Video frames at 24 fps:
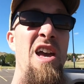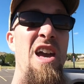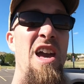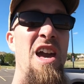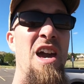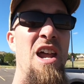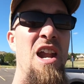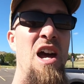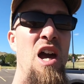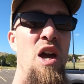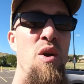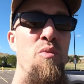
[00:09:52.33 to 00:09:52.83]

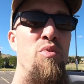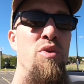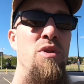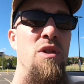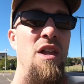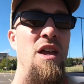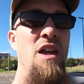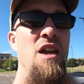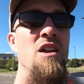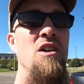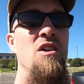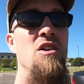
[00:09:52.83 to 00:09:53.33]
and I
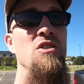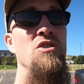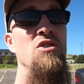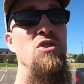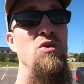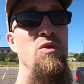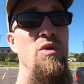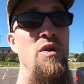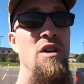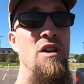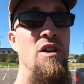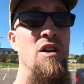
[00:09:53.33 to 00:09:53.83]
plan on
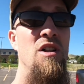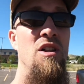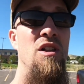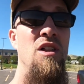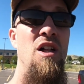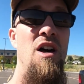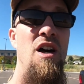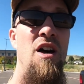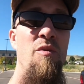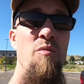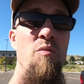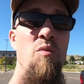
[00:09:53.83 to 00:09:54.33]
doing a
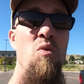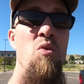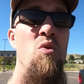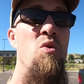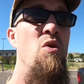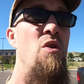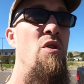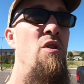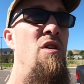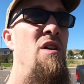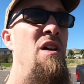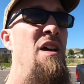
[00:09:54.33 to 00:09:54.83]
lot
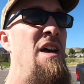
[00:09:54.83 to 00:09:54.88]
more